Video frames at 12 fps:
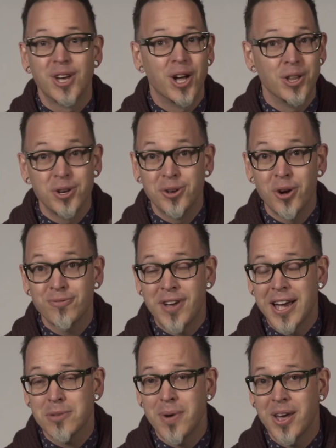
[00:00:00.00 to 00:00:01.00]
A little known
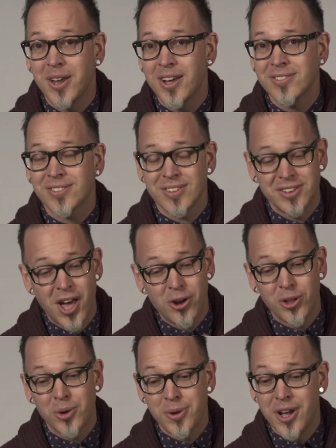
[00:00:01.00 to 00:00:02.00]
fact about us not
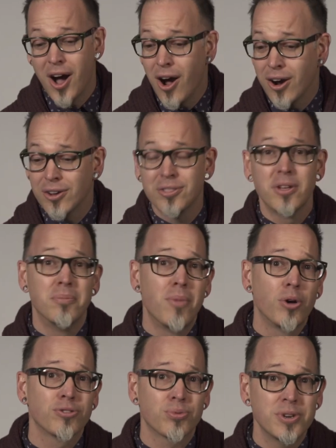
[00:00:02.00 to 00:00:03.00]
only we are the
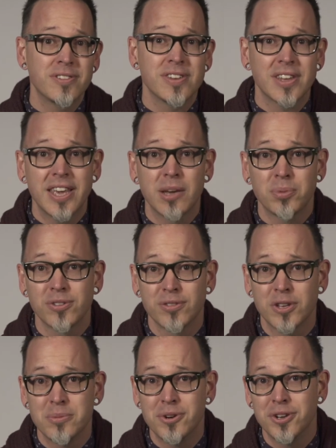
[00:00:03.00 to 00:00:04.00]
most recent campus
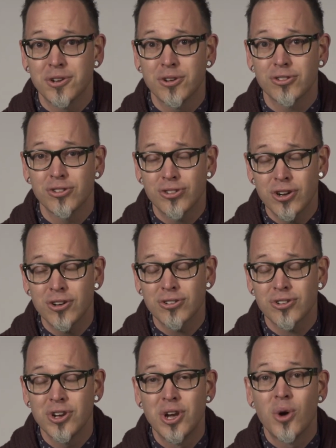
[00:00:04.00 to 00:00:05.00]
of Community Christian
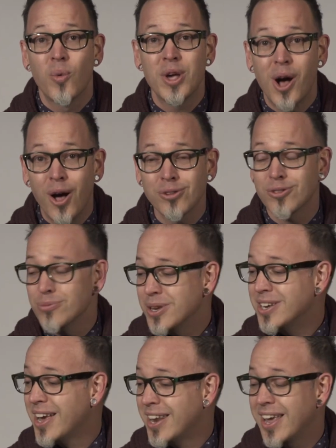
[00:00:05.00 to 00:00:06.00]
Church, we also
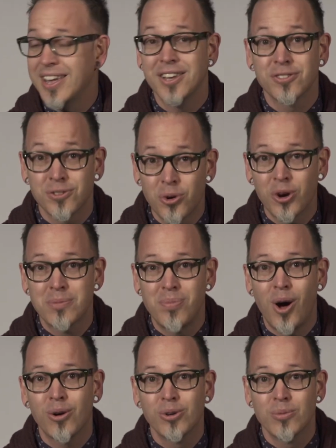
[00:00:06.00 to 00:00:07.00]
meet in a historic
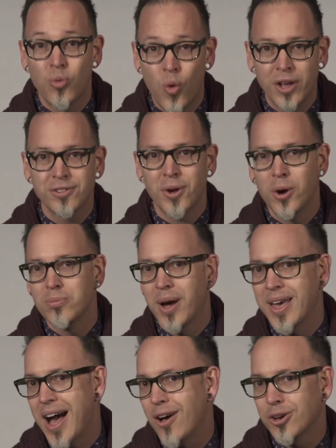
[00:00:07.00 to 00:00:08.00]
ballroom once owned
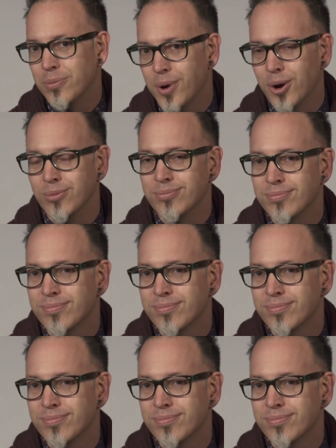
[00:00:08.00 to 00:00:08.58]
by Al Capone.